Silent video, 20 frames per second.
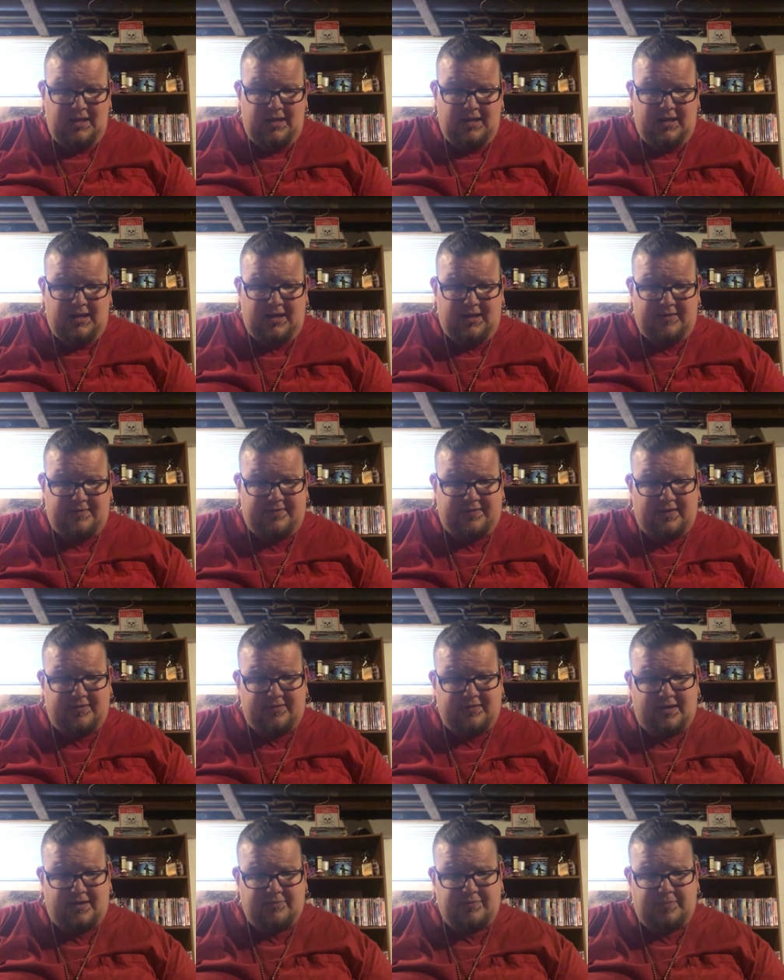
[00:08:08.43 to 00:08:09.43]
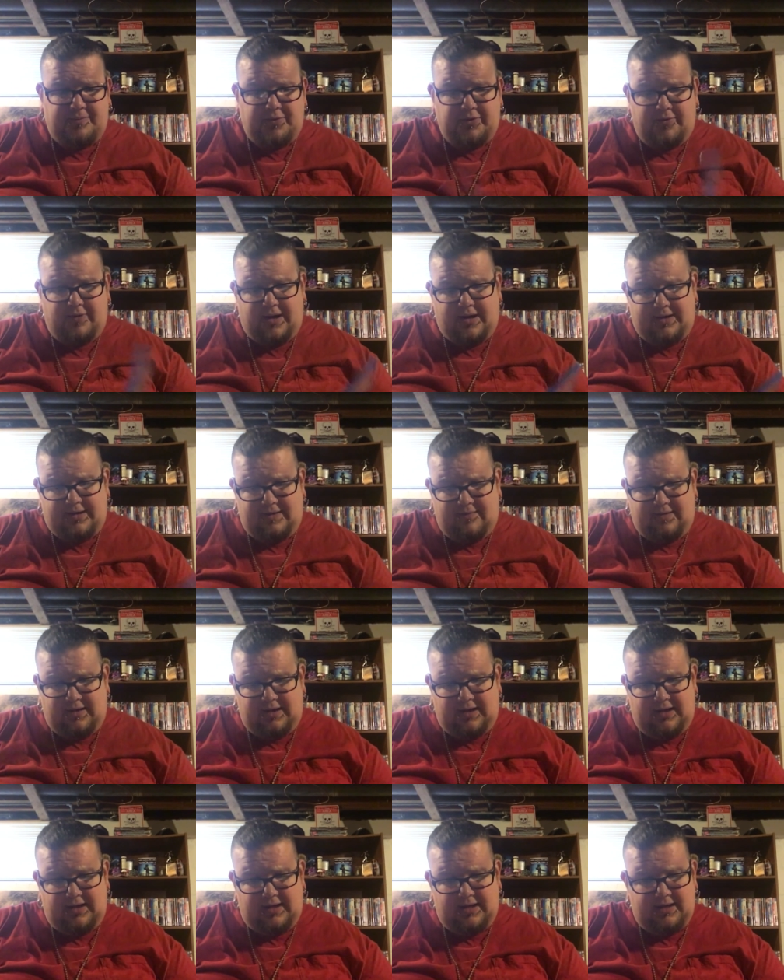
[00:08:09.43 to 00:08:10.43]
Uh, it says it comes with Blu-ray and
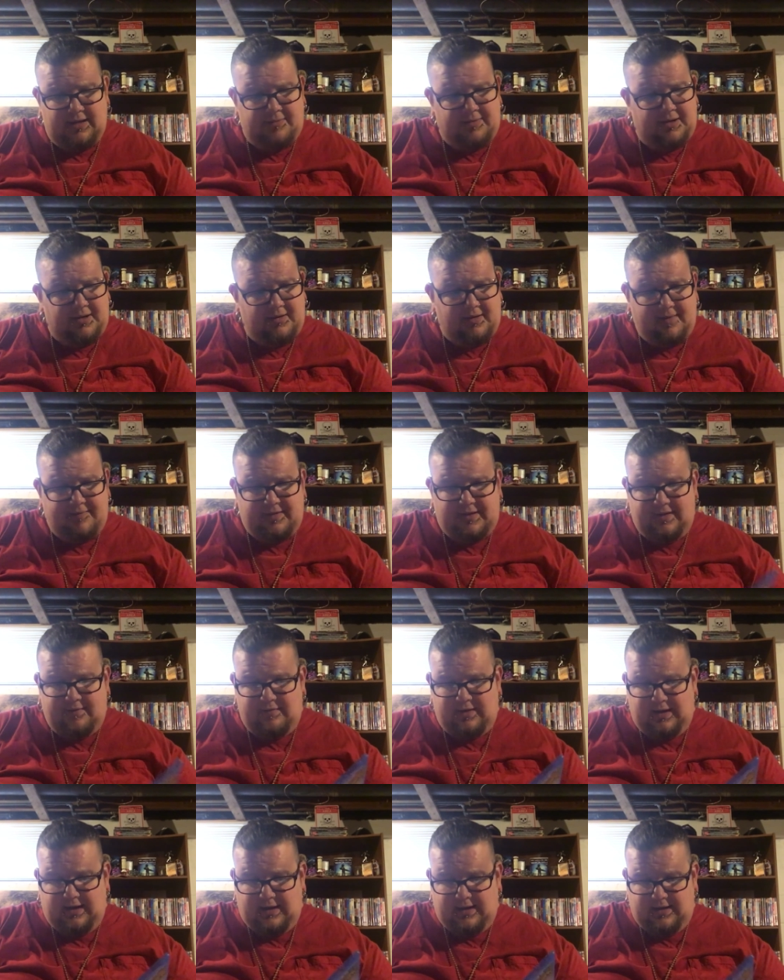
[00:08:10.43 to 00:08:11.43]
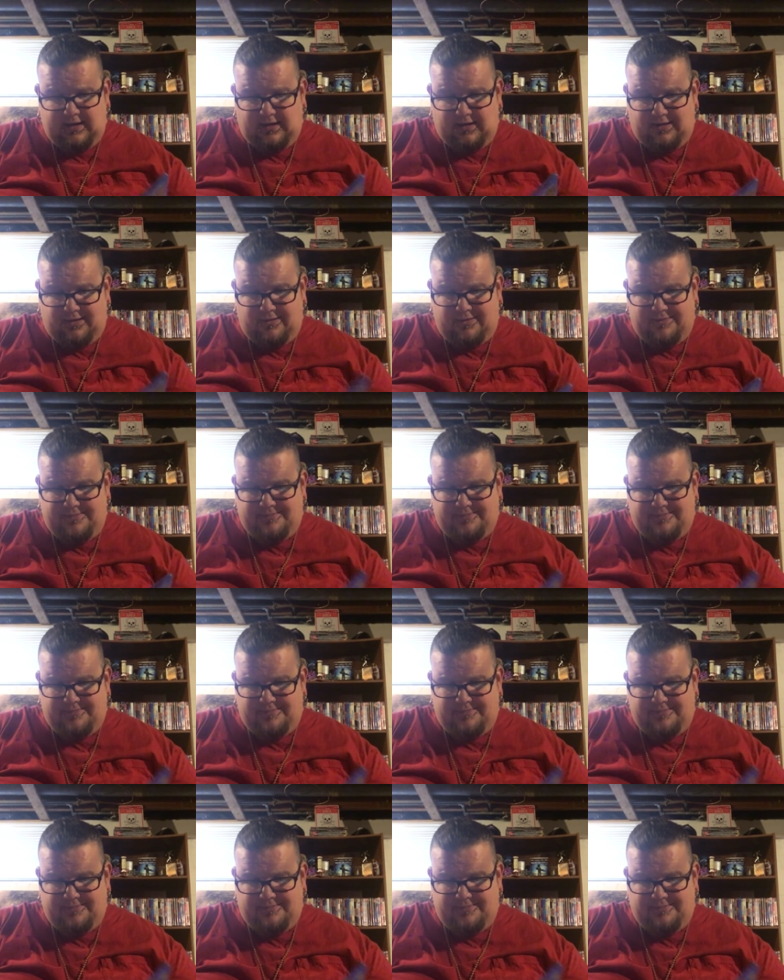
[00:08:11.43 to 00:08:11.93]
DVD, and we don't have a DVD in here.